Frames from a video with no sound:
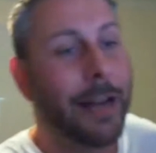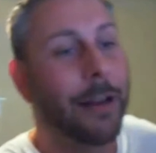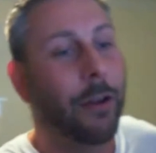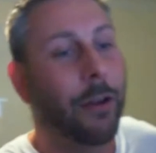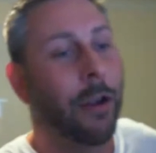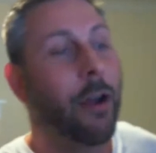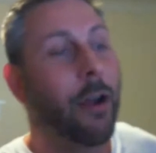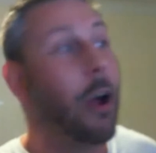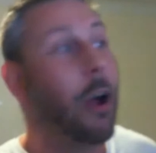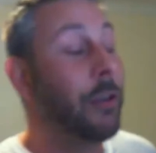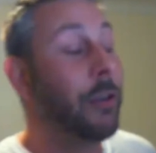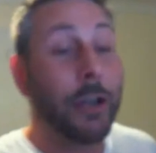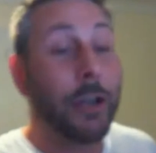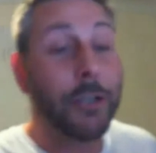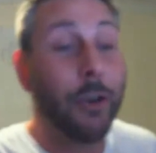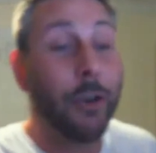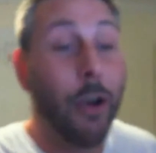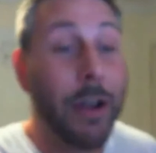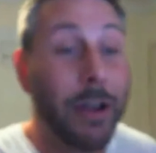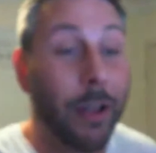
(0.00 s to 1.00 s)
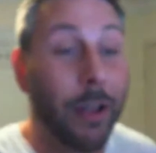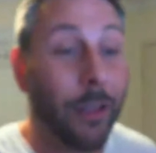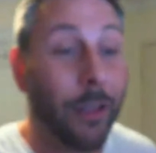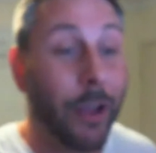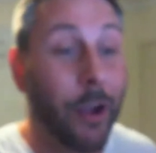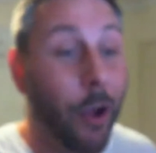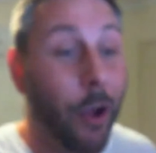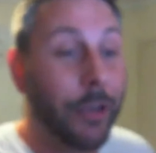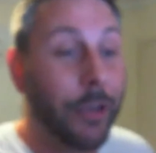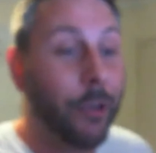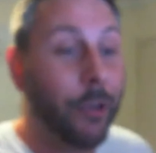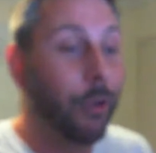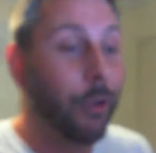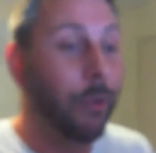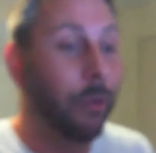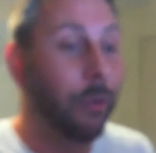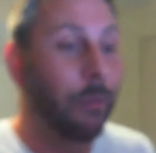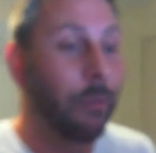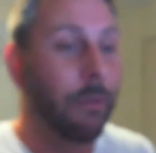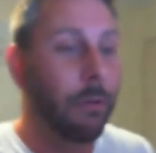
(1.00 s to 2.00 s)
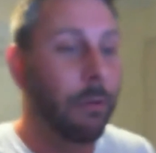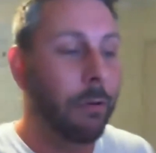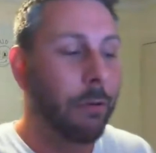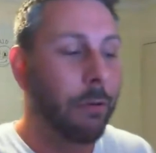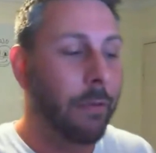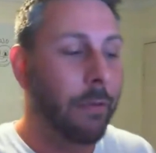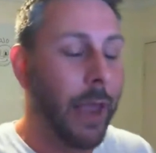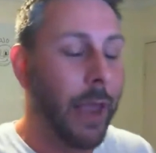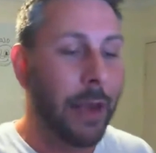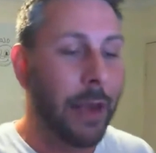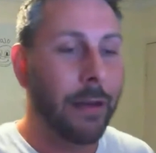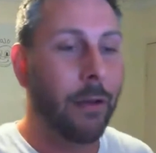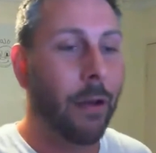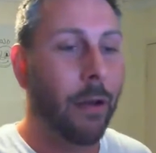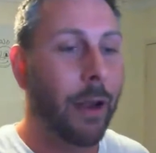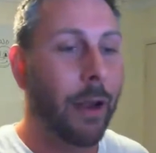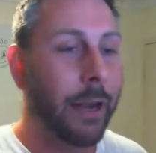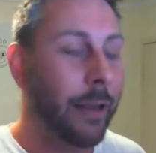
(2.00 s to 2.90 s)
like I tried, like I knew then, like,